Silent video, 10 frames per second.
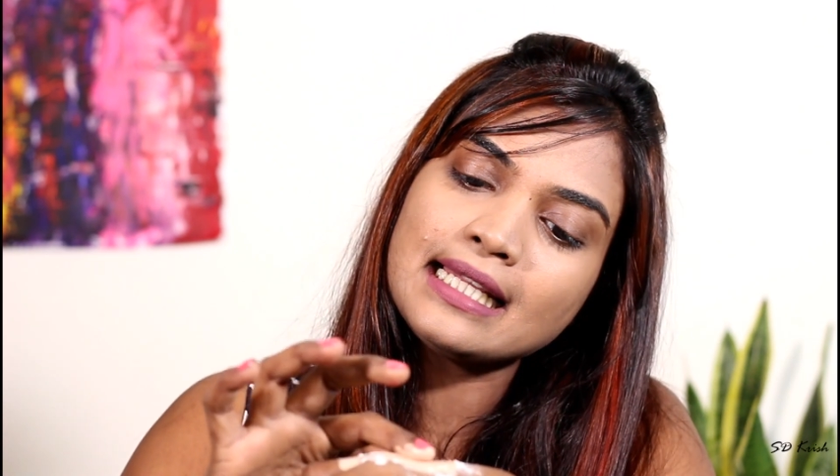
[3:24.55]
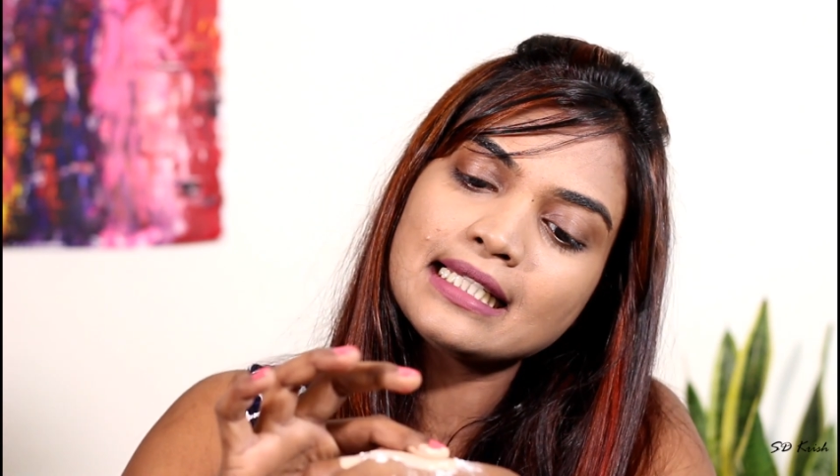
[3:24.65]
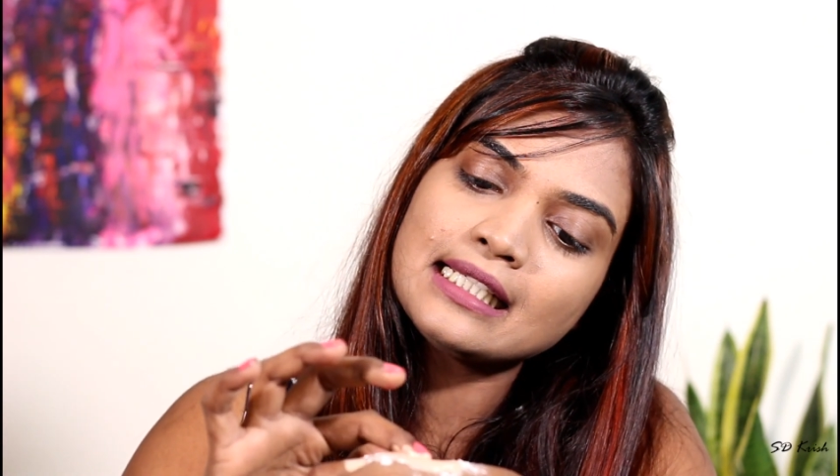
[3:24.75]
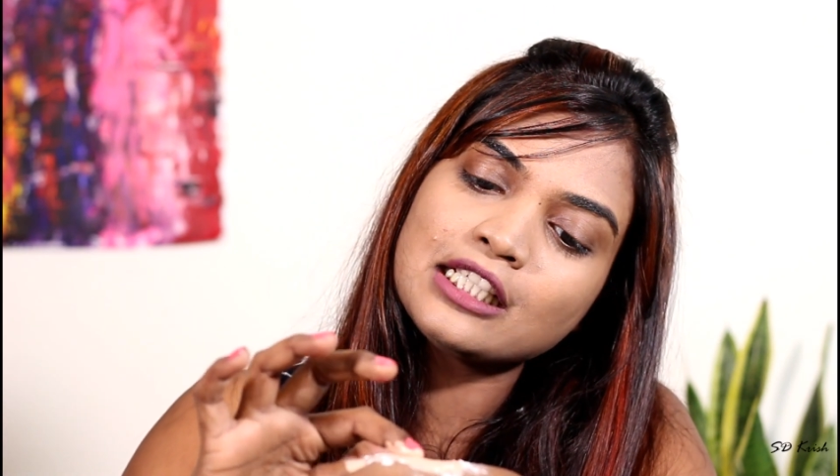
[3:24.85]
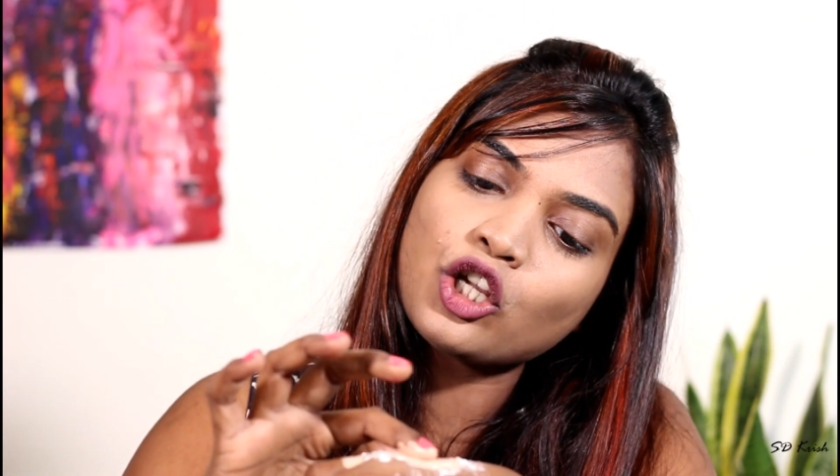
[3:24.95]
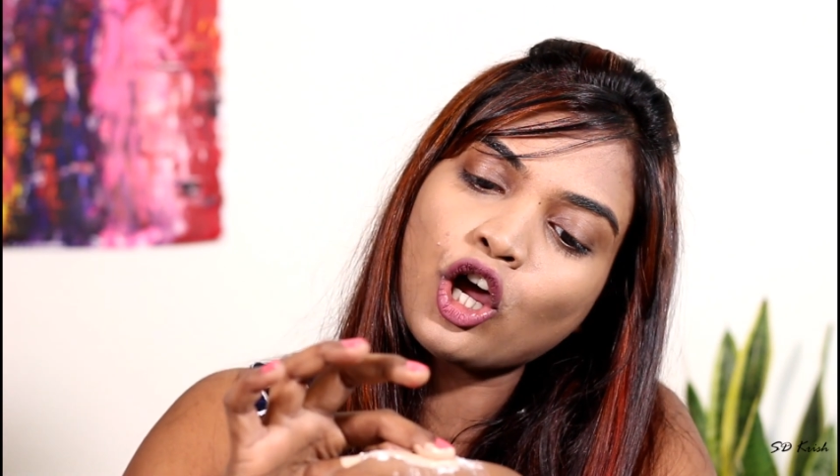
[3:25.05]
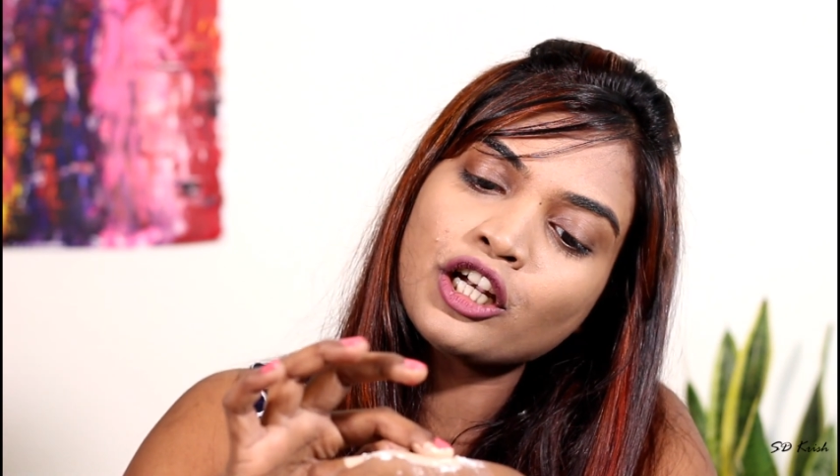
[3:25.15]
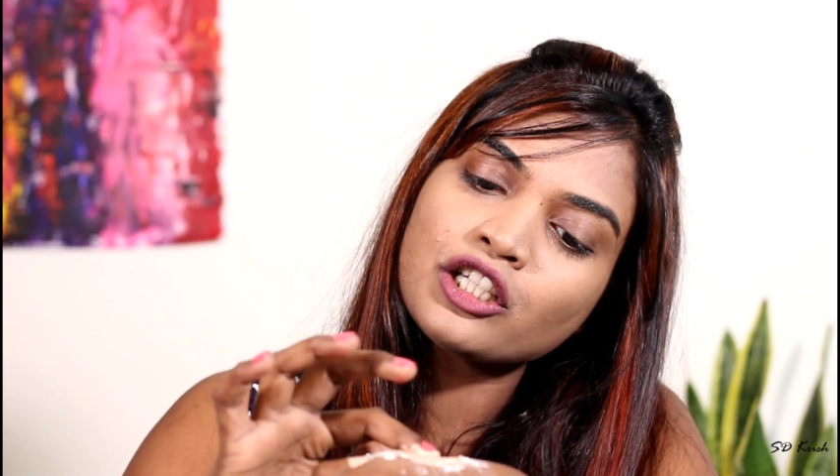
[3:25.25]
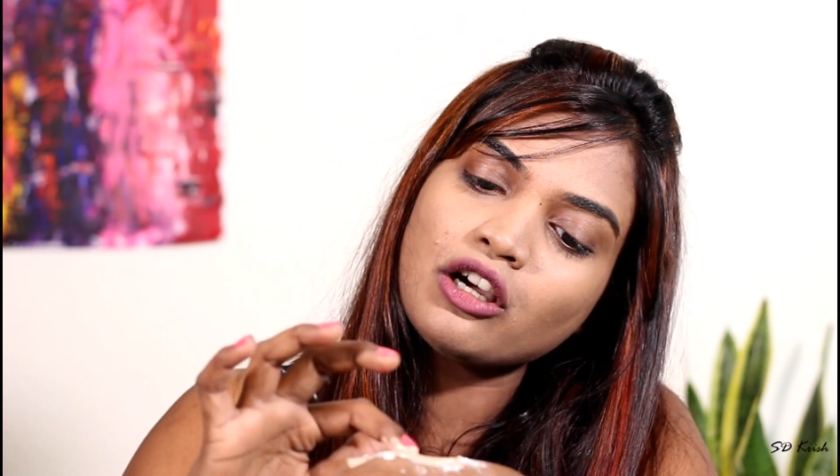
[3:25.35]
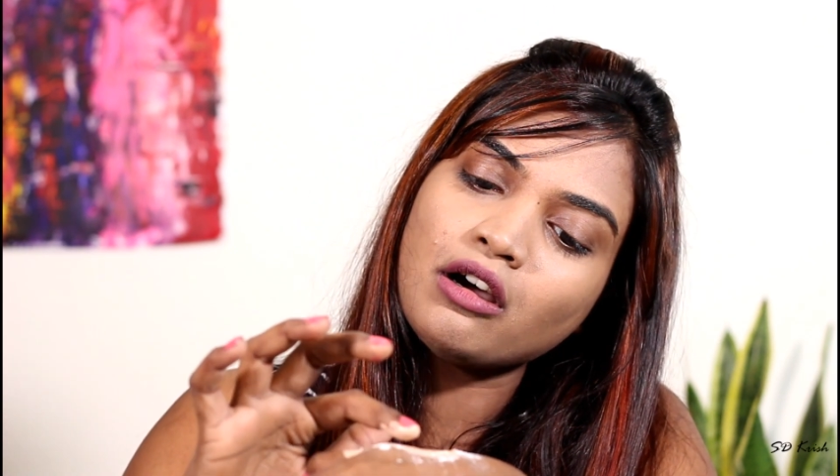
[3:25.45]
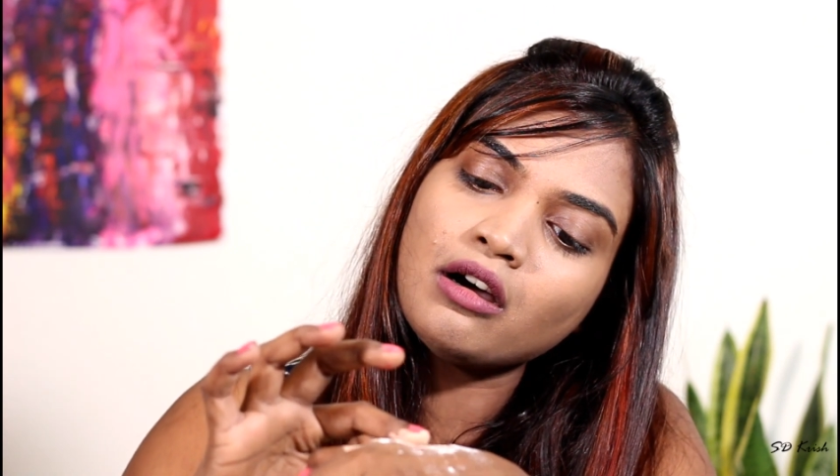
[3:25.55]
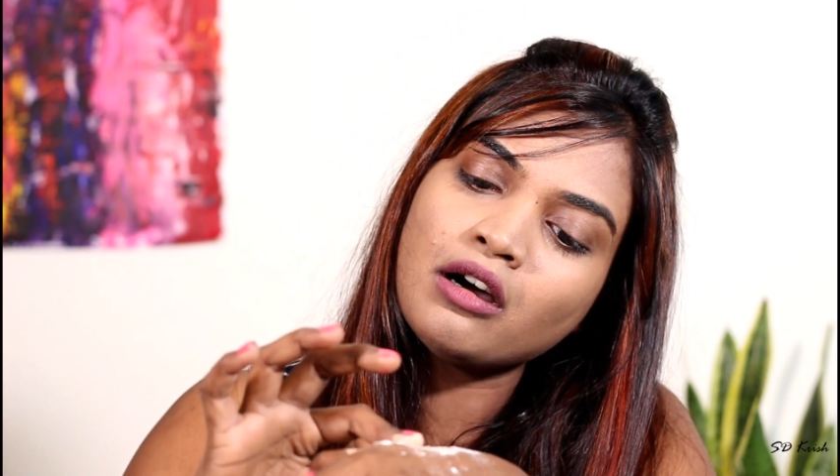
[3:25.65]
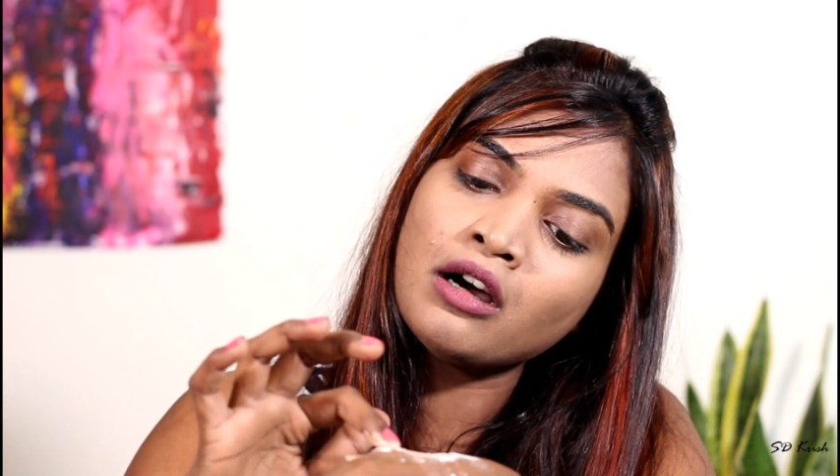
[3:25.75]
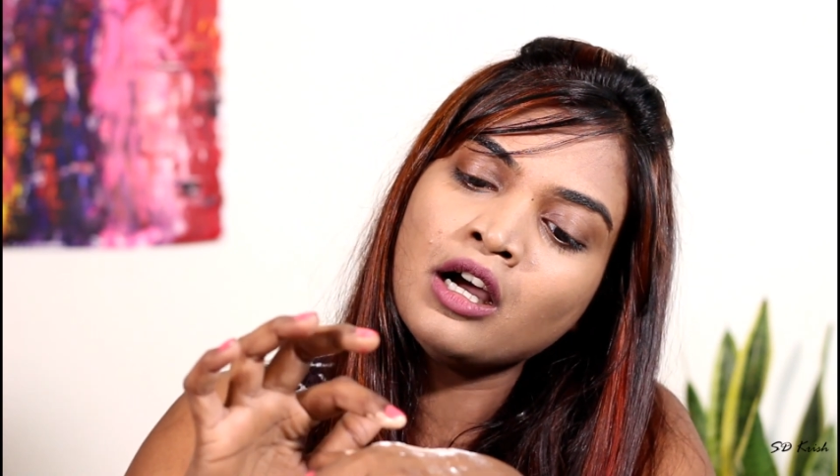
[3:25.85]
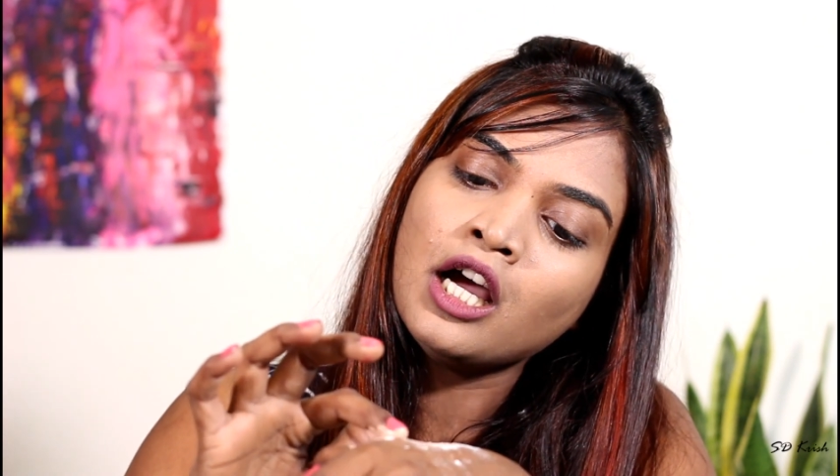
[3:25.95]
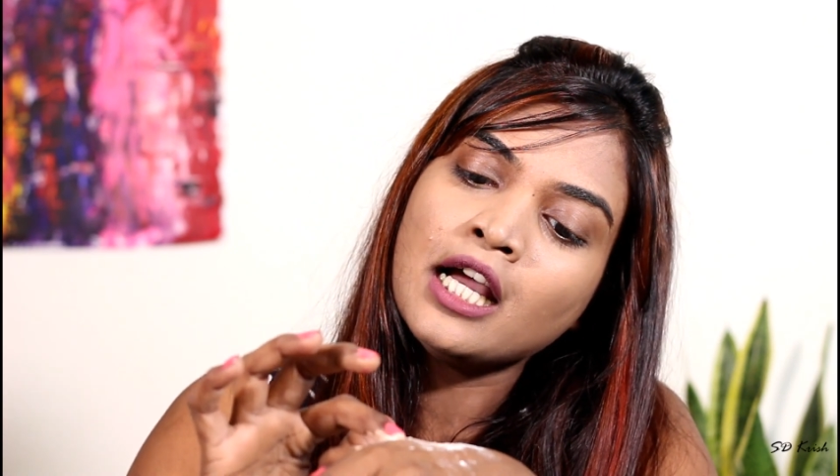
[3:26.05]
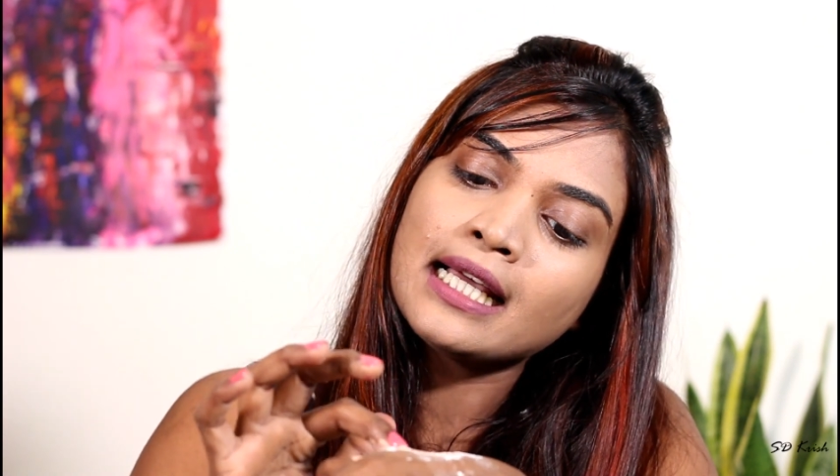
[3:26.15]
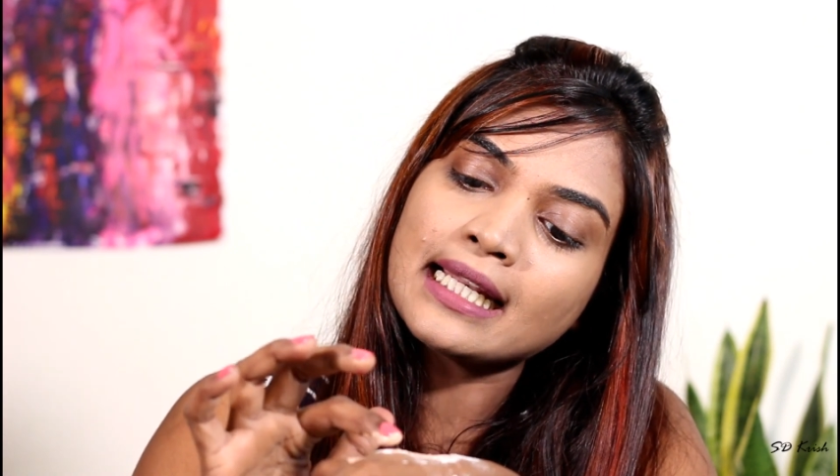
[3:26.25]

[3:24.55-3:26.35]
it is not a